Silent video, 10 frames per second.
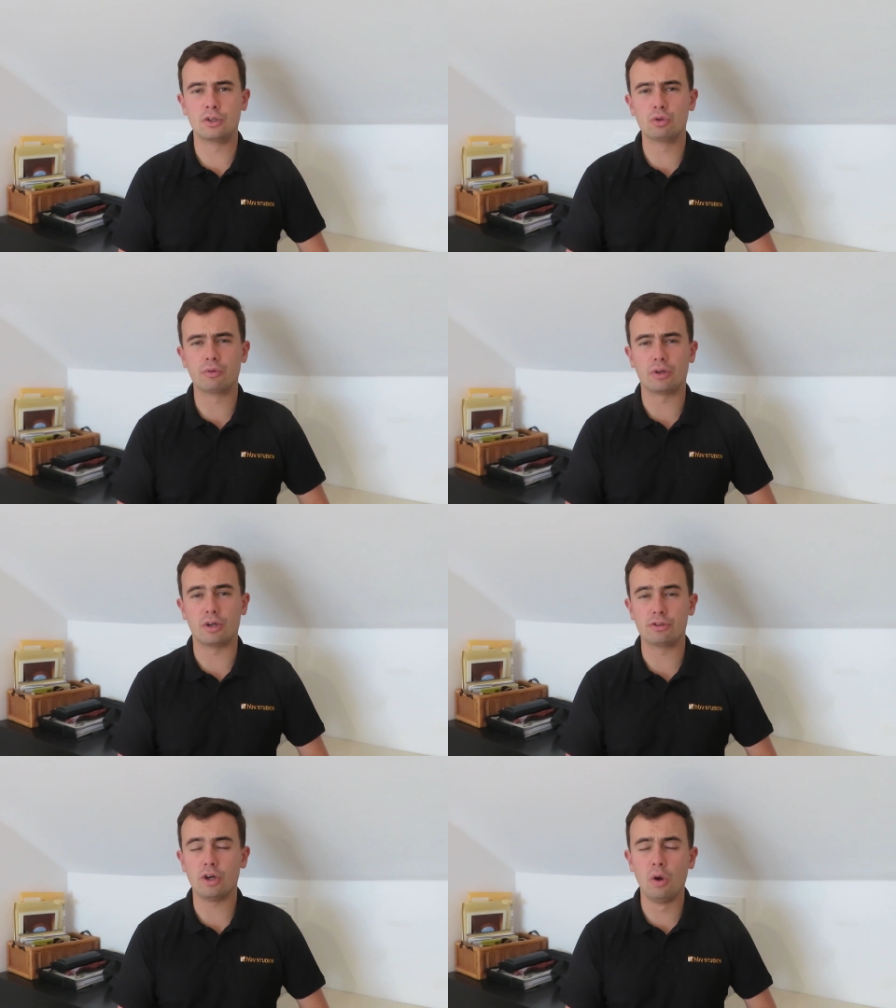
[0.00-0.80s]
and good with
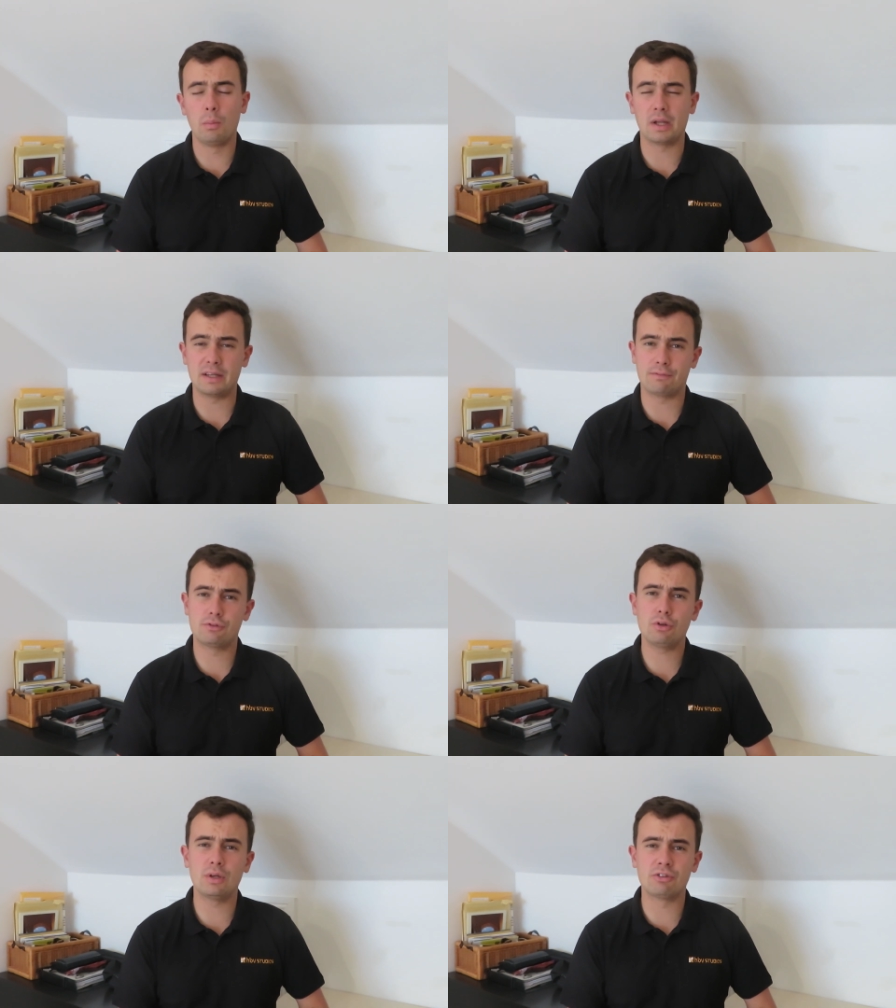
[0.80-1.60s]
her at home, and if
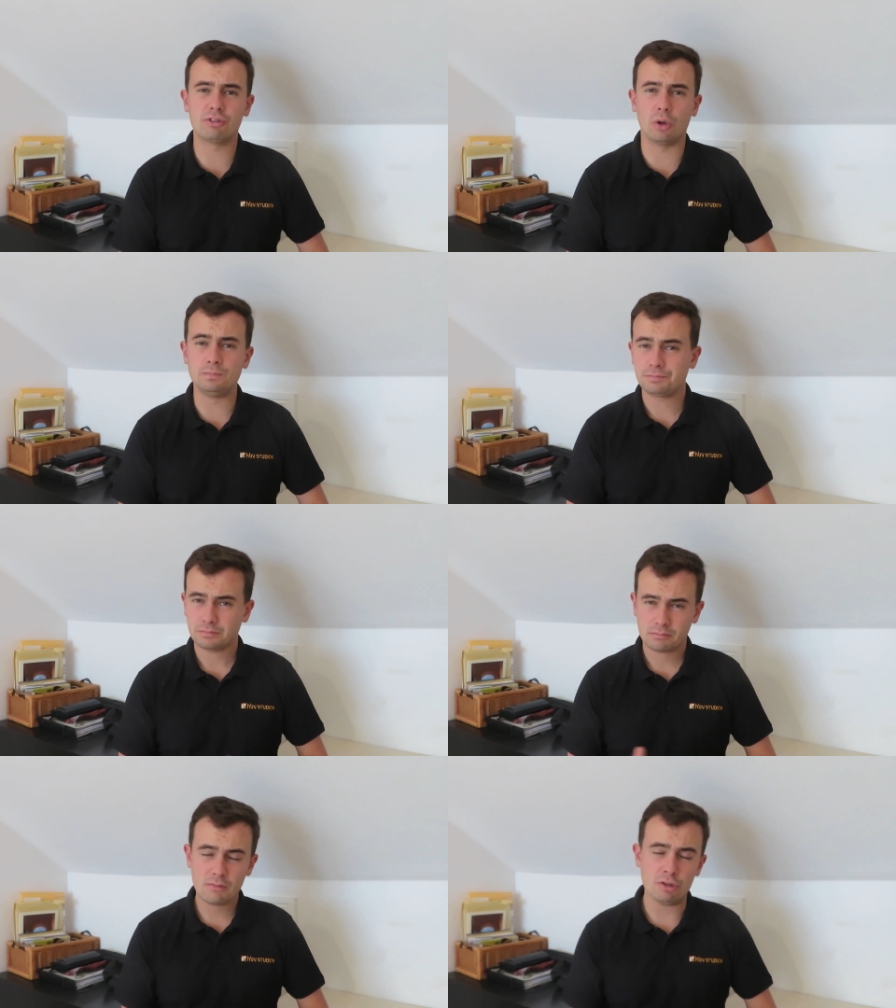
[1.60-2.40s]
doing so,
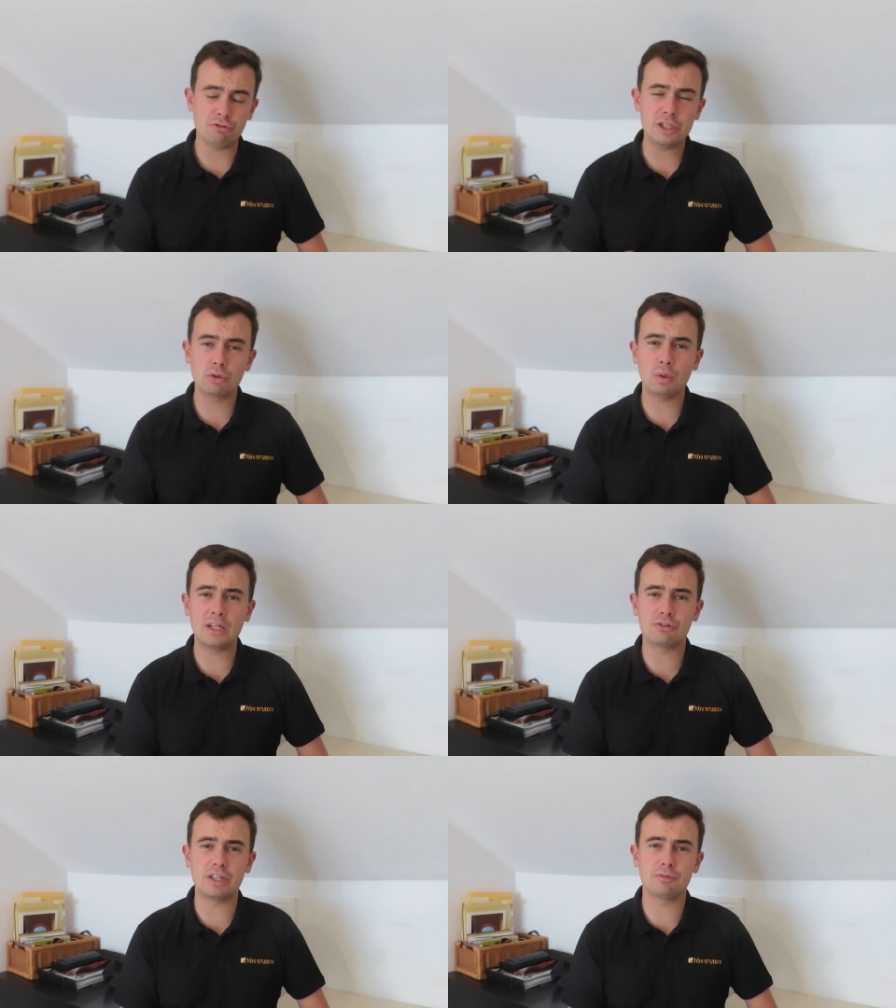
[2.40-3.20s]
she could
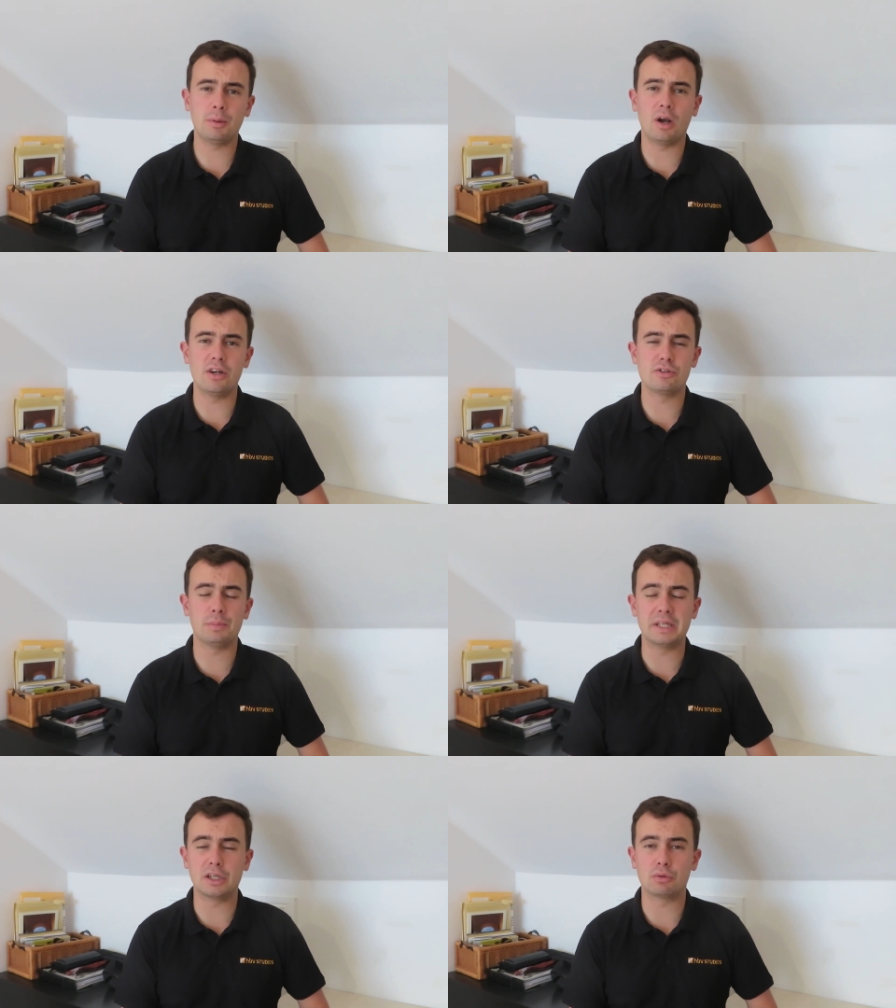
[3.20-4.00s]
well transpire into
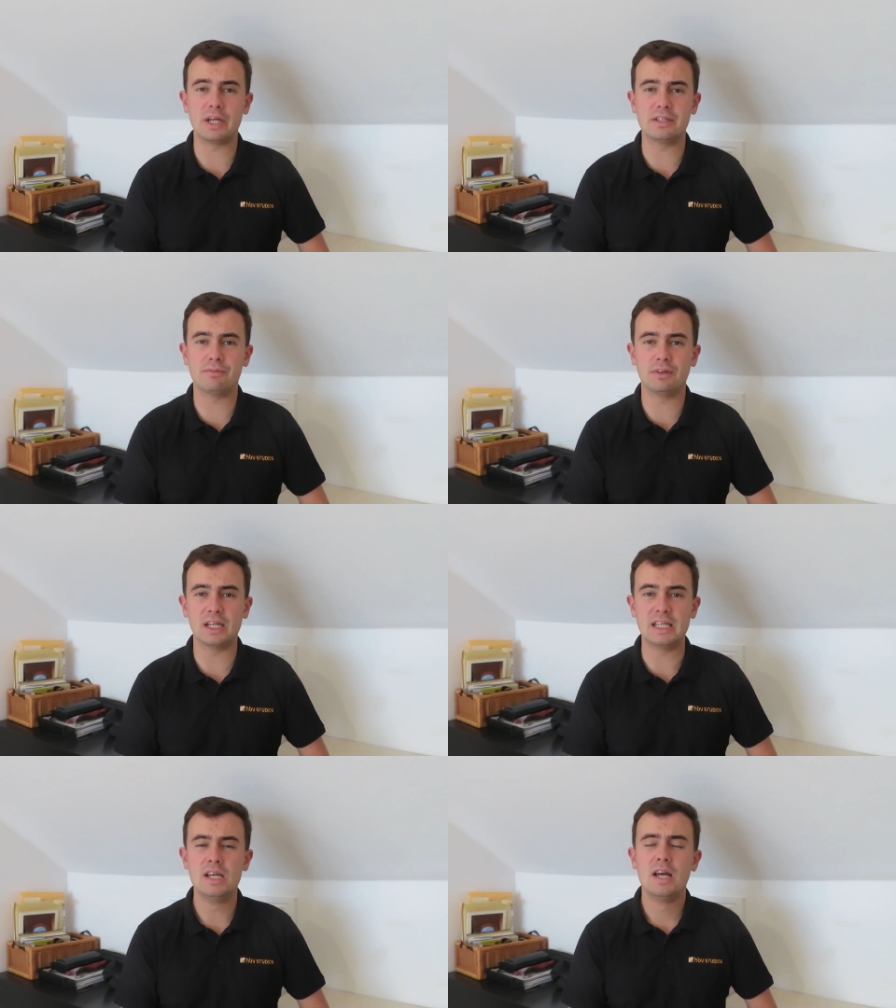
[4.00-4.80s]
being a graded
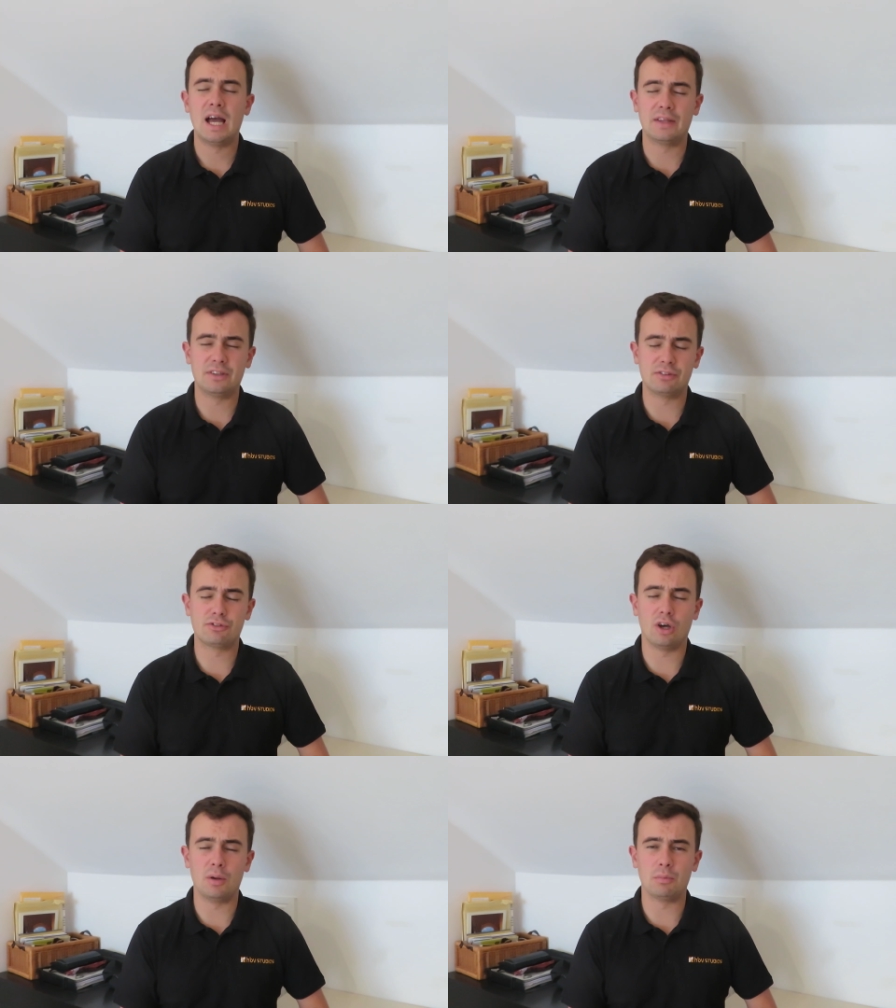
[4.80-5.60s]
filly at uh, this
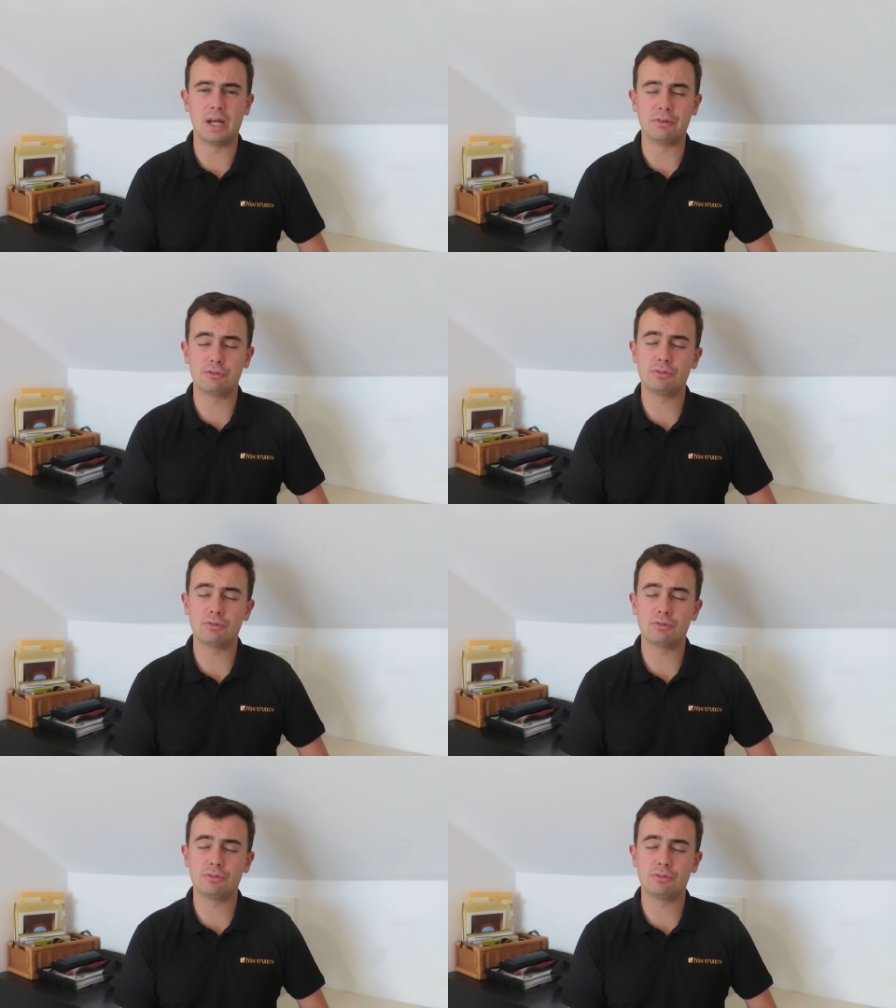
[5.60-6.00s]
time round.